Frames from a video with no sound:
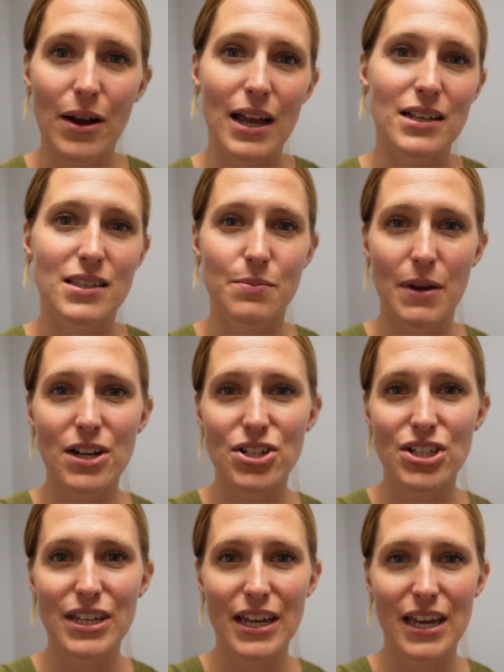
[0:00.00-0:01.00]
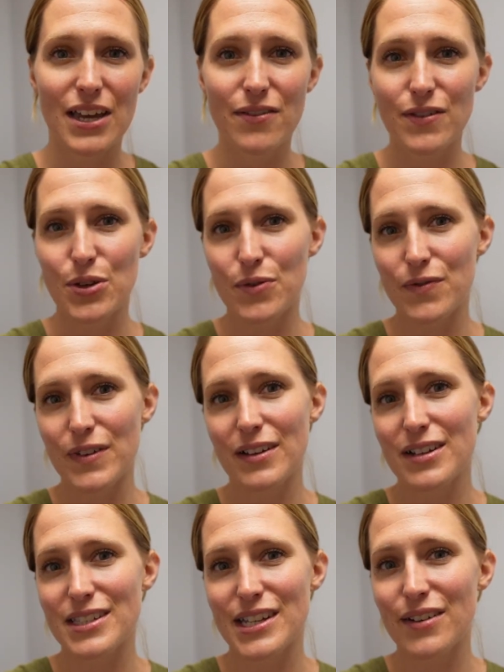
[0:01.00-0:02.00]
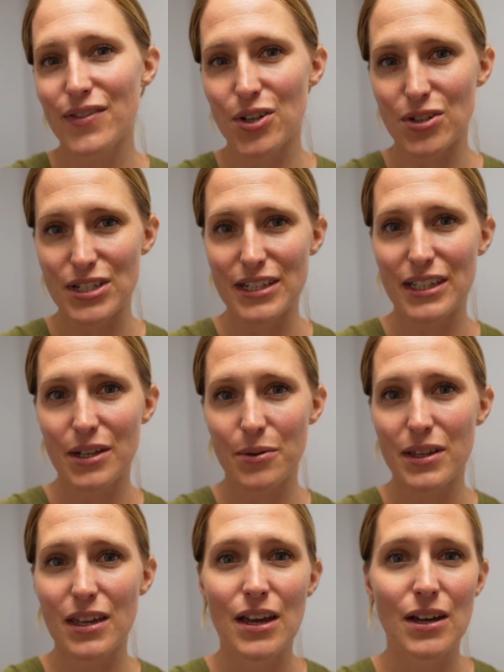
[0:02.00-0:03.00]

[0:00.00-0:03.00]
especially if you feel as if you're dealing with